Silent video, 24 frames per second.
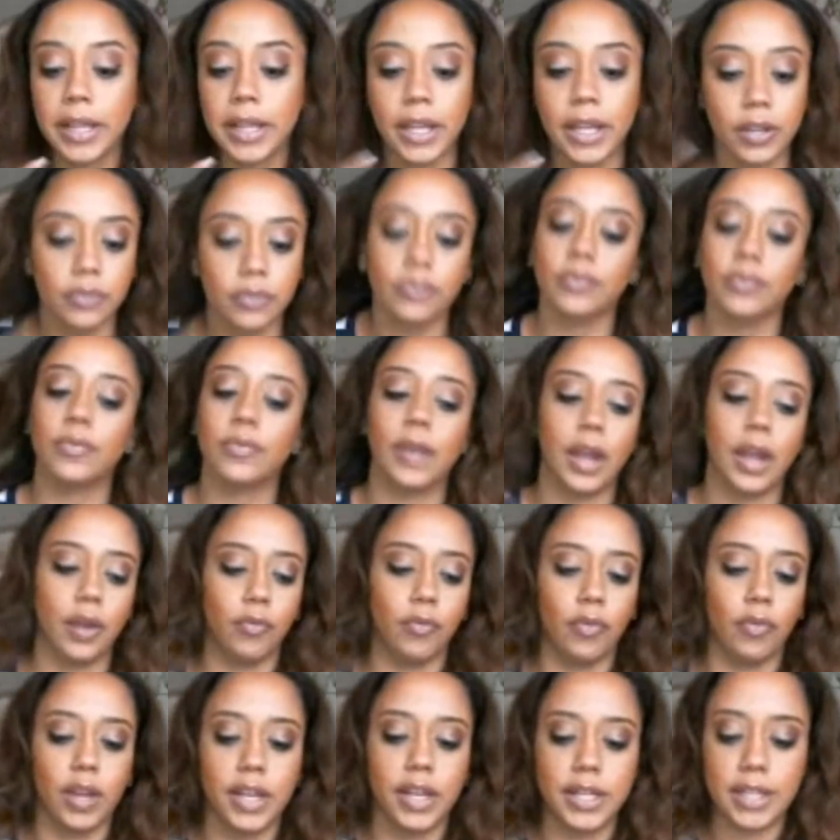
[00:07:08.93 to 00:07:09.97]
life, I
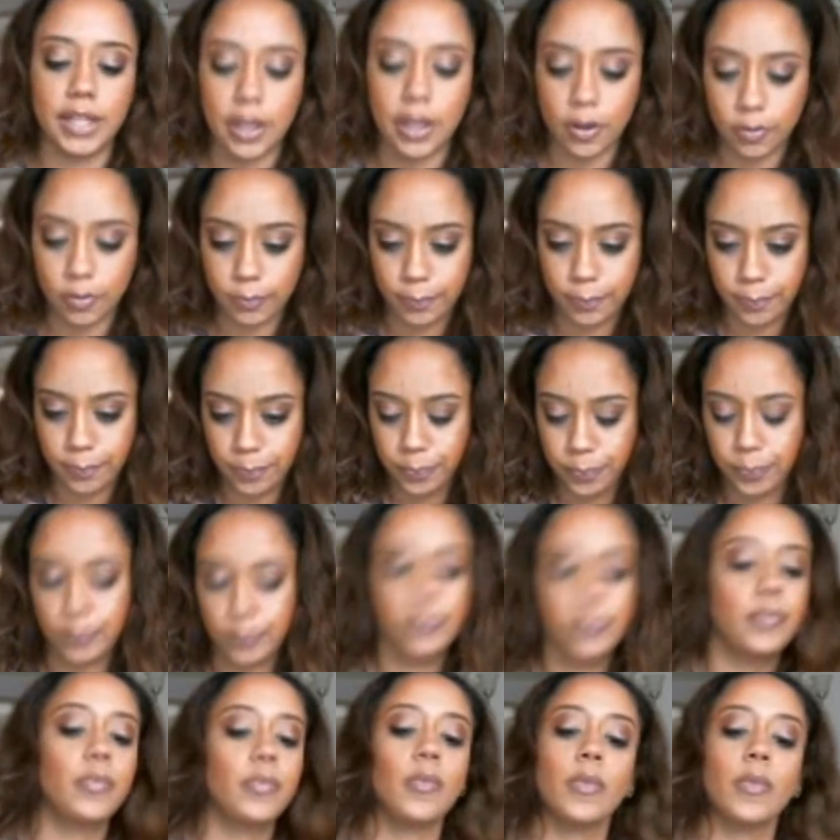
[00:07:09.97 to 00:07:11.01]
write it
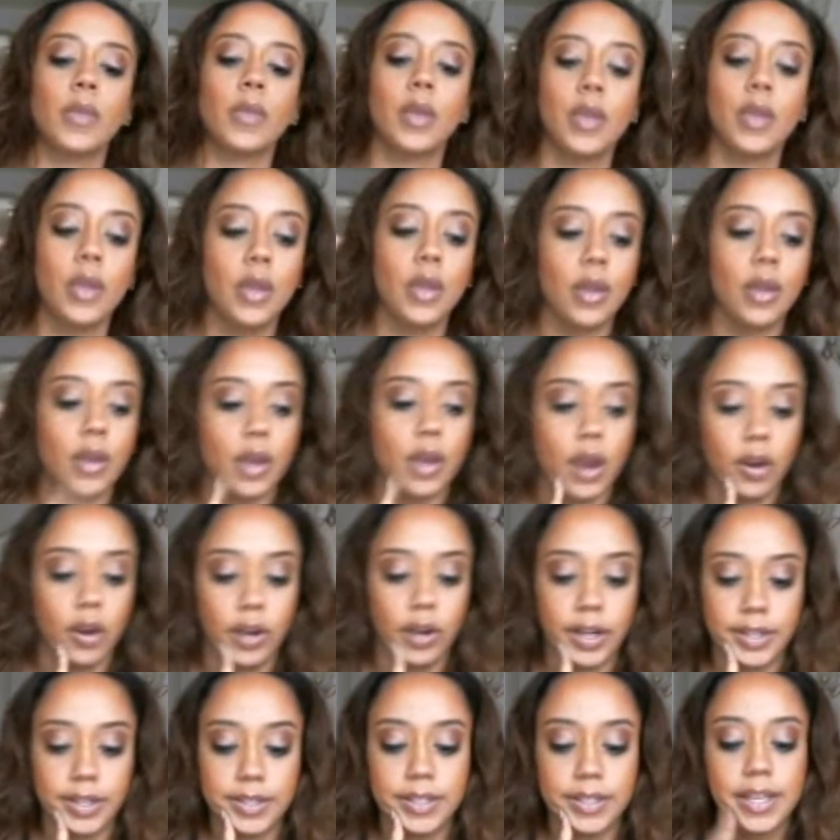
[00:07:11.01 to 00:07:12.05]
down.
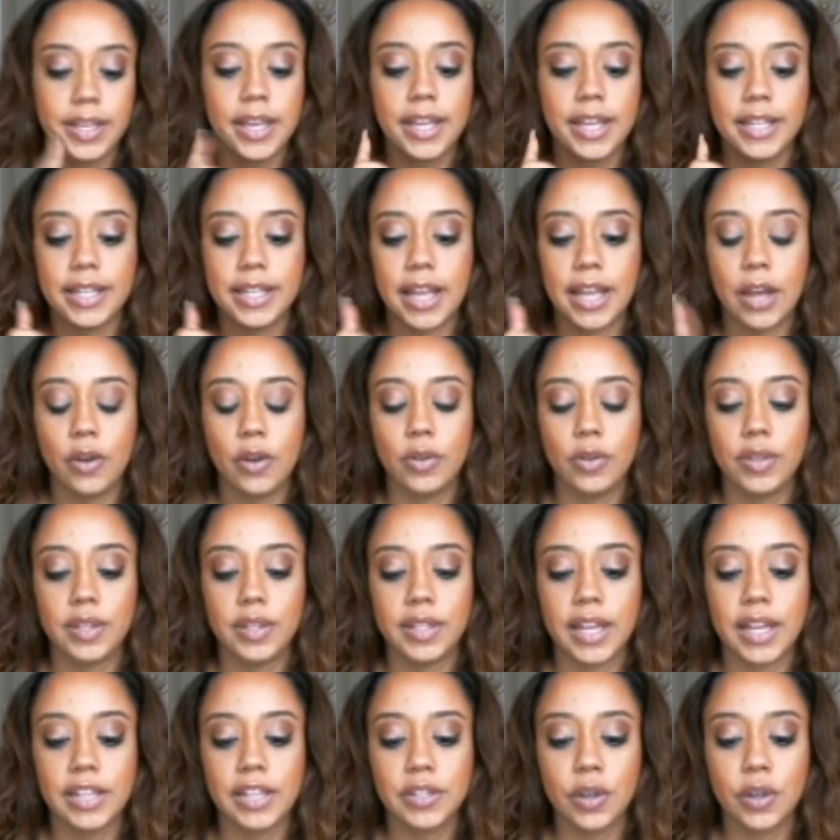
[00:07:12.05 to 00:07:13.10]
Alright, now the
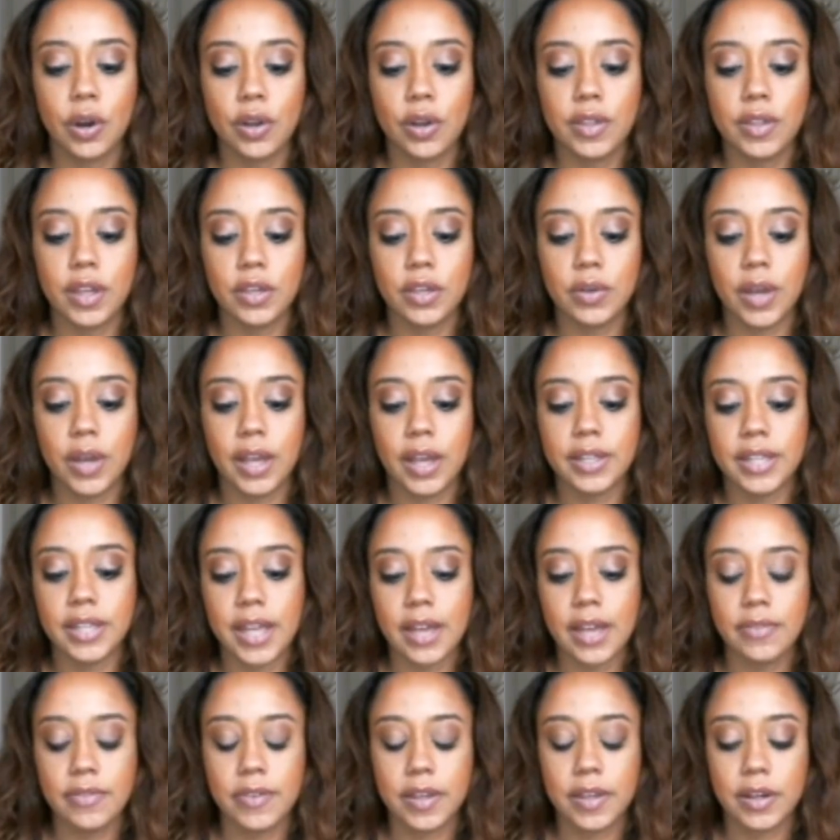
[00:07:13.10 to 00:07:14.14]
next card that you guys
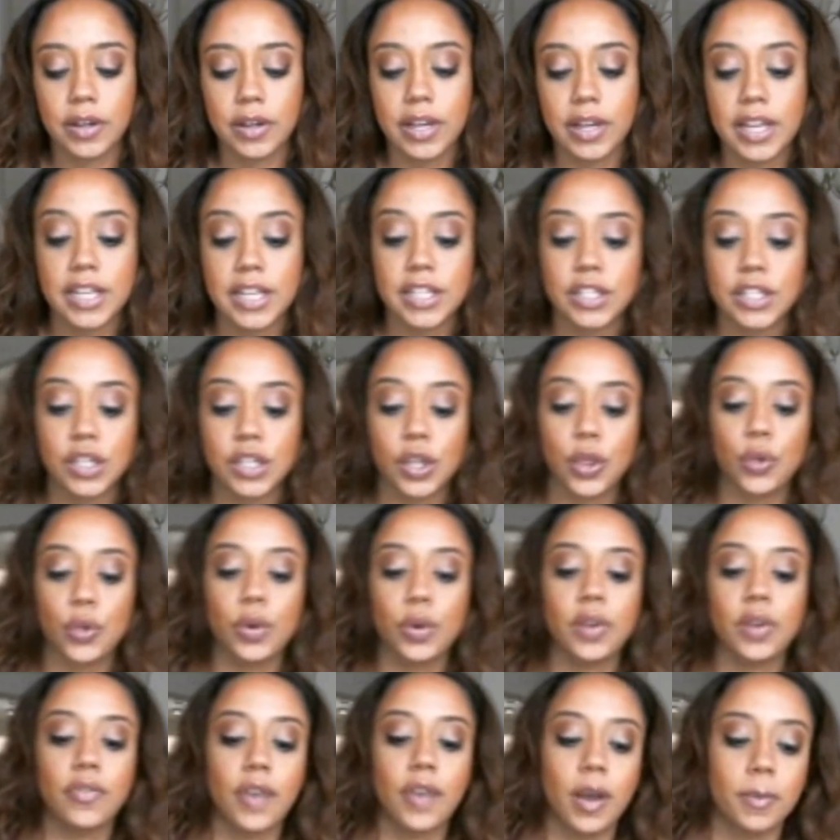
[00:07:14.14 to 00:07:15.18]
have here is the
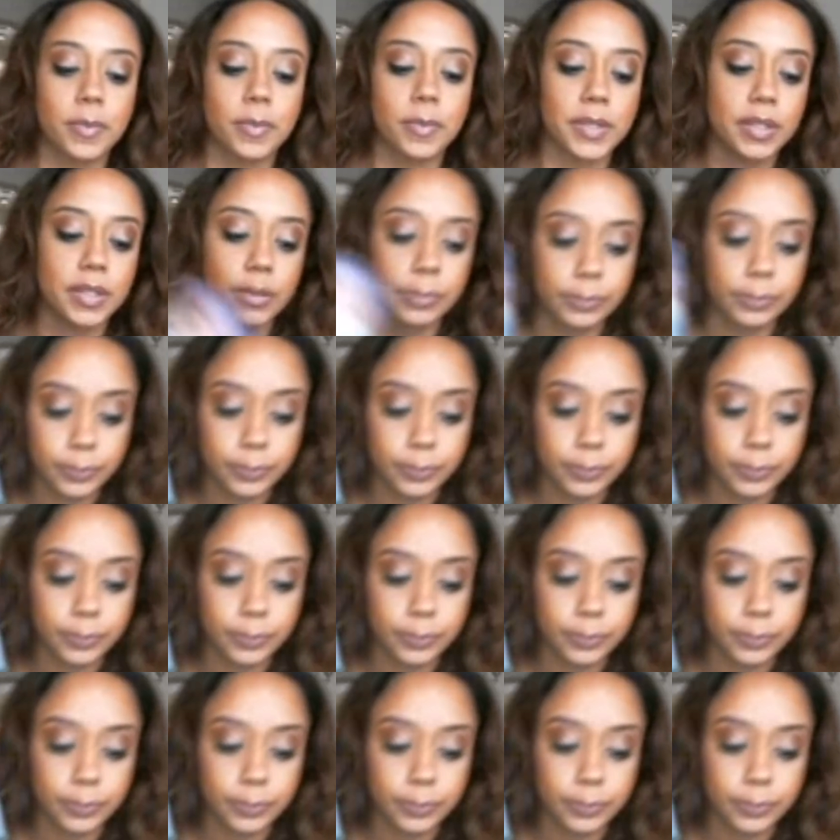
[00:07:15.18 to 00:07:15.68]
Three of Cups.